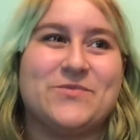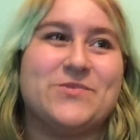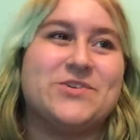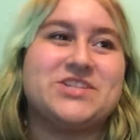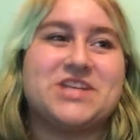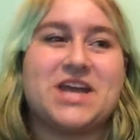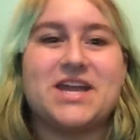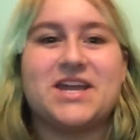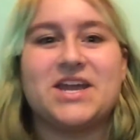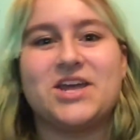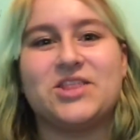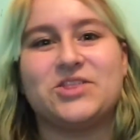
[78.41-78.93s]
which
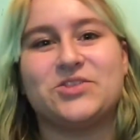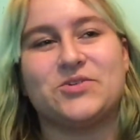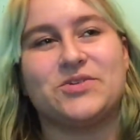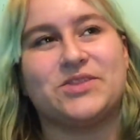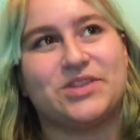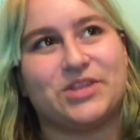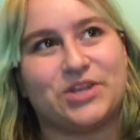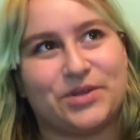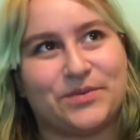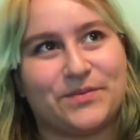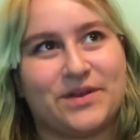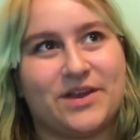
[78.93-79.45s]
I cut through
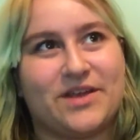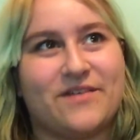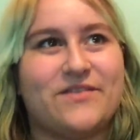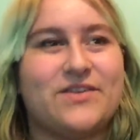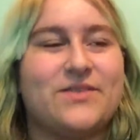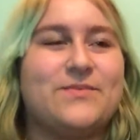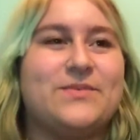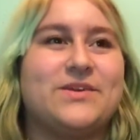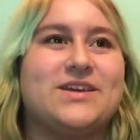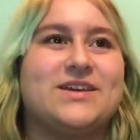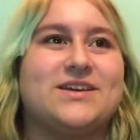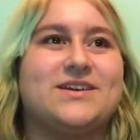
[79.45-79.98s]
a little bit of
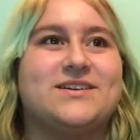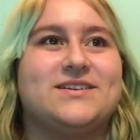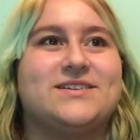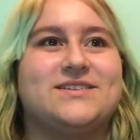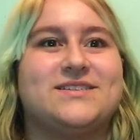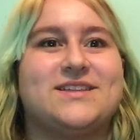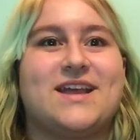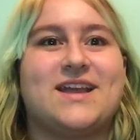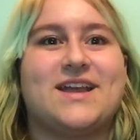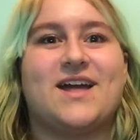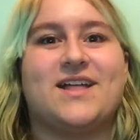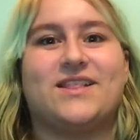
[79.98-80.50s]
it
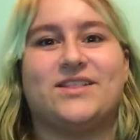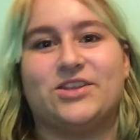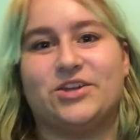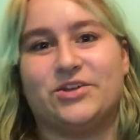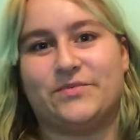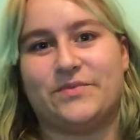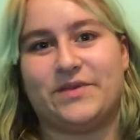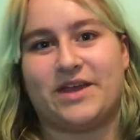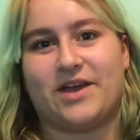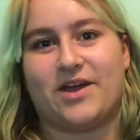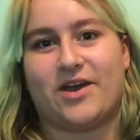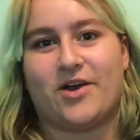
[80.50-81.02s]
because I got a
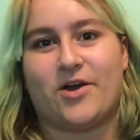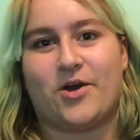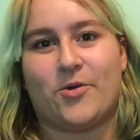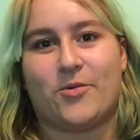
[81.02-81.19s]
little bit